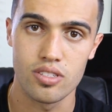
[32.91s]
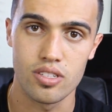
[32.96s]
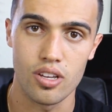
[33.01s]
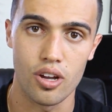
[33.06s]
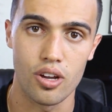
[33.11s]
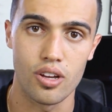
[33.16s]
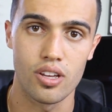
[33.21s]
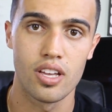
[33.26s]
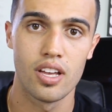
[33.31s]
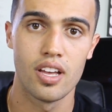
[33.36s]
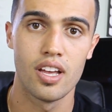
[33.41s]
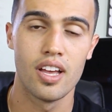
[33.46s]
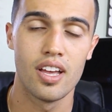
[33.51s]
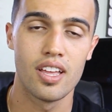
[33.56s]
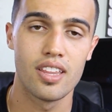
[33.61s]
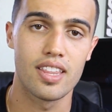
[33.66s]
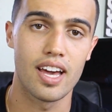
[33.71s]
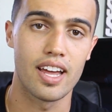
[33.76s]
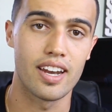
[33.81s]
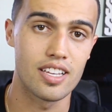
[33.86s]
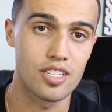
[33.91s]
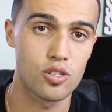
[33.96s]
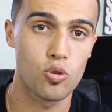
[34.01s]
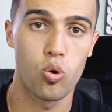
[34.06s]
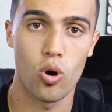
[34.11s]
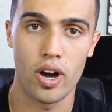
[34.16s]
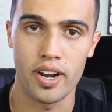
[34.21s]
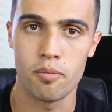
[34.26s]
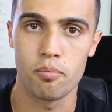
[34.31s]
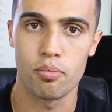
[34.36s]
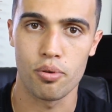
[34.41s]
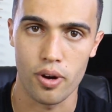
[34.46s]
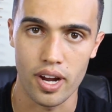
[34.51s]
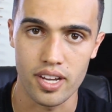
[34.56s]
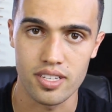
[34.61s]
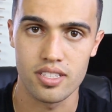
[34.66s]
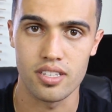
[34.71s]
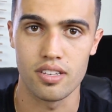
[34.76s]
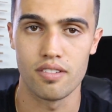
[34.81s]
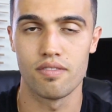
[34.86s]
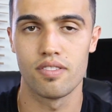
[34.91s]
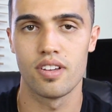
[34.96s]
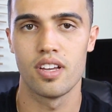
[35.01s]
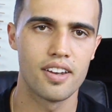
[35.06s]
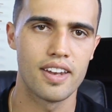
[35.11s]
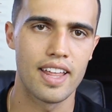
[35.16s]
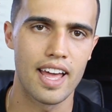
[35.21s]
so that is quite impressive.